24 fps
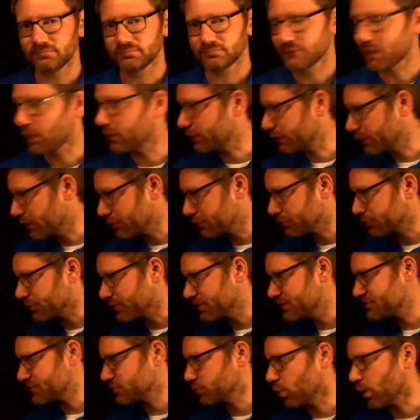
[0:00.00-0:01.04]
Now, another
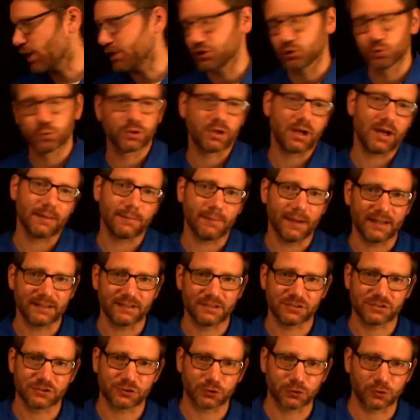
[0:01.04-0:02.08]
reason why you and I might
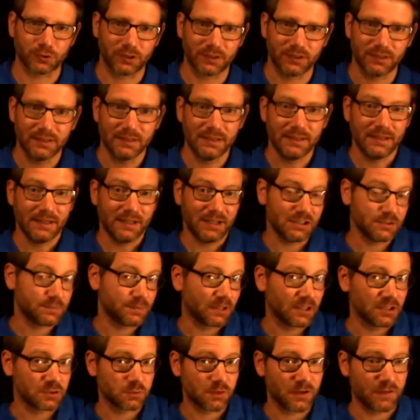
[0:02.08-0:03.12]
disagree is
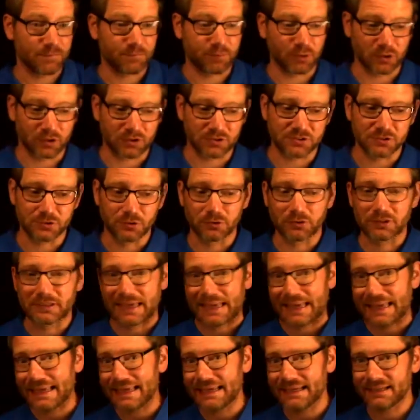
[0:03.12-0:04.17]
because we have personal
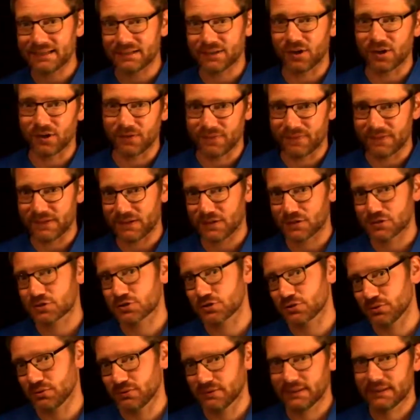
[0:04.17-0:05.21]
gain on the
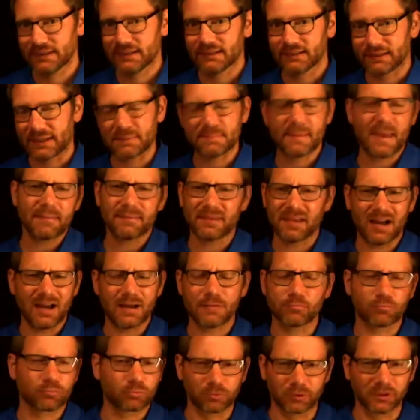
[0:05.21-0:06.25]
issue. Like maybe
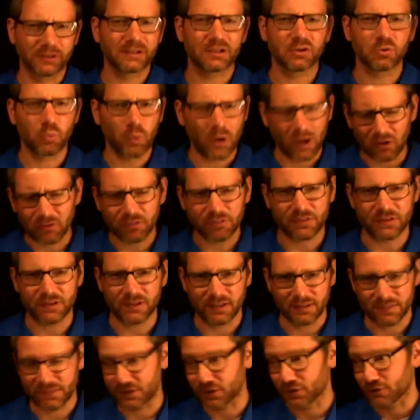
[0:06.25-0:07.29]
I'm really wealthy
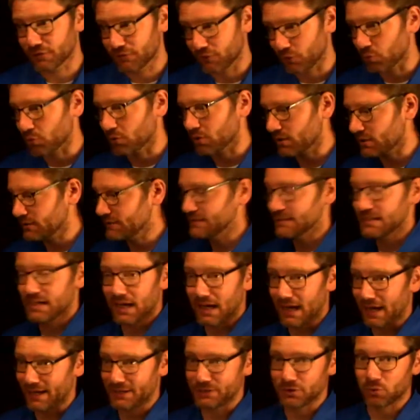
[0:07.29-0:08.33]
and therefore
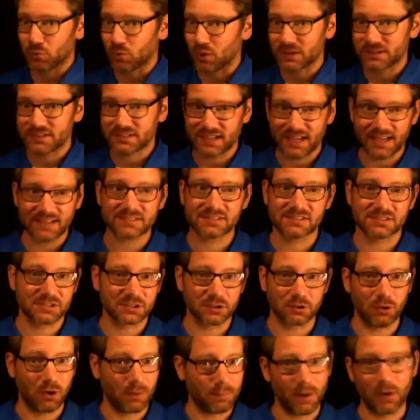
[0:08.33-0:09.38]
I don't want taxes to
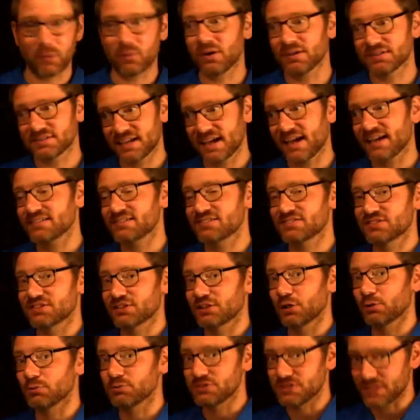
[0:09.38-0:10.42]
go up. I want taxes to
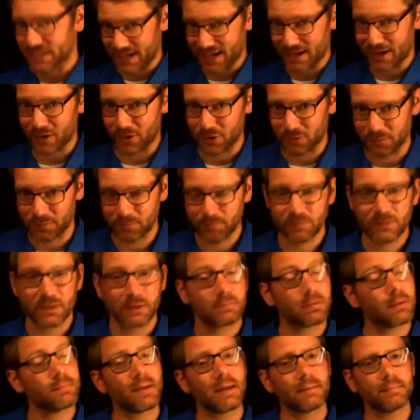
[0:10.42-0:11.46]
go down.
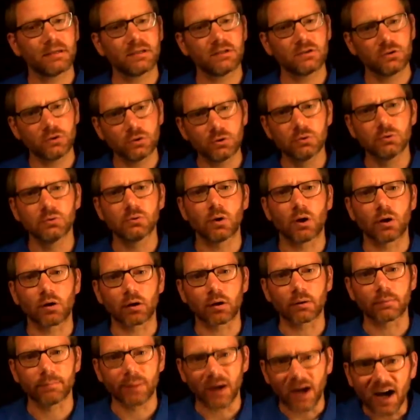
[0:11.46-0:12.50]
But maybe you are
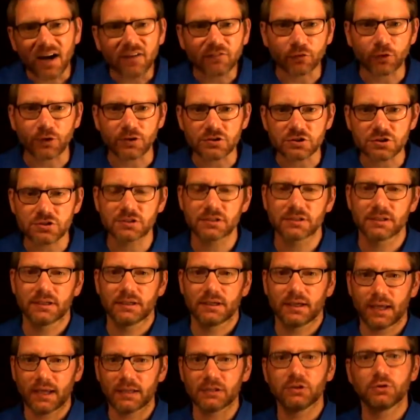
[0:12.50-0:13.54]
impoverished
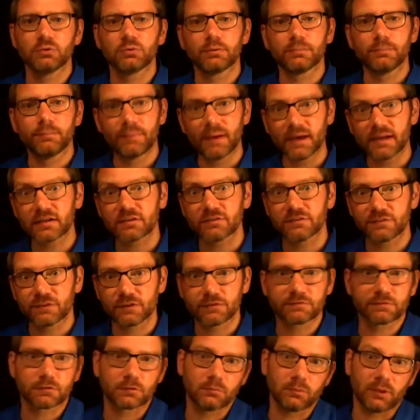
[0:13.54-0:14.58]
and you would
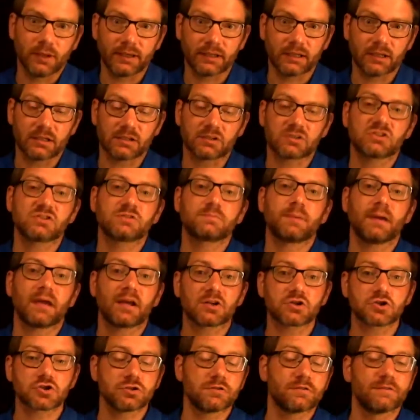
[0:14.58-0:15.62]
benefit from like an
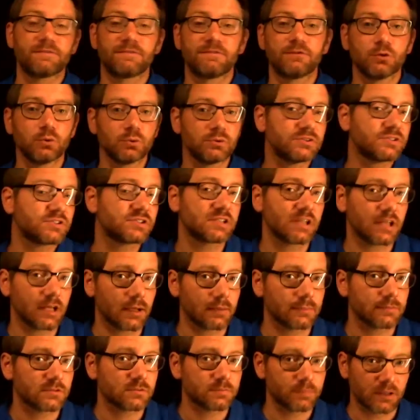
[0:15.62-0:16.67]
expansion of food
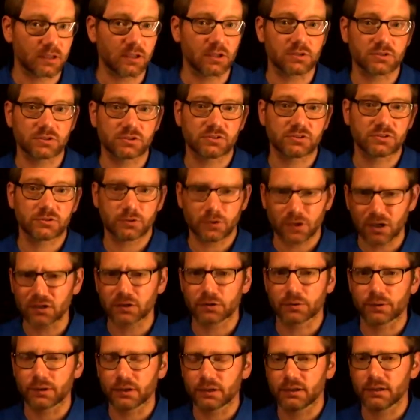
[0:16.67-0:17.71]
stamps because you're
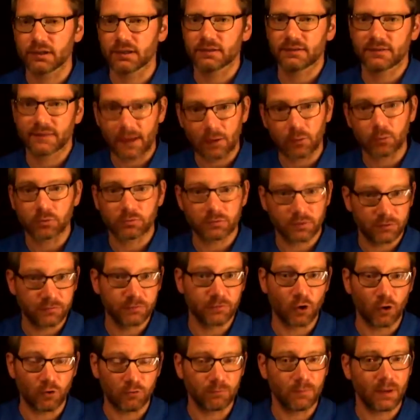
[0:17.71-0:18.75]
hungry, and that would
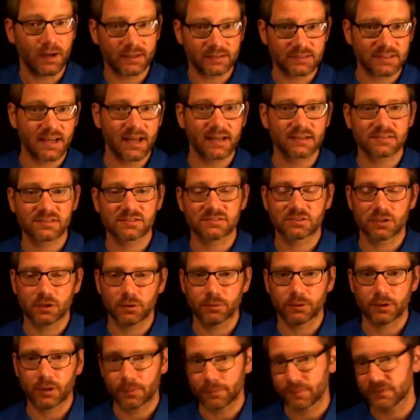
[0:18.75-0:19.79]
involve my taxes
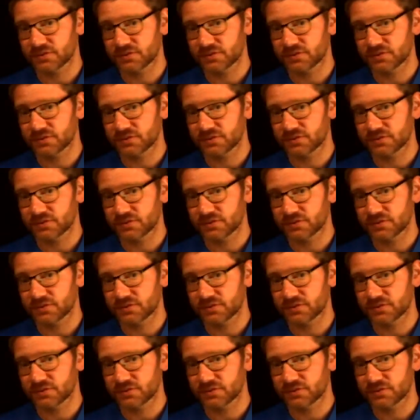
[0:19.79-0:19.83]
going up.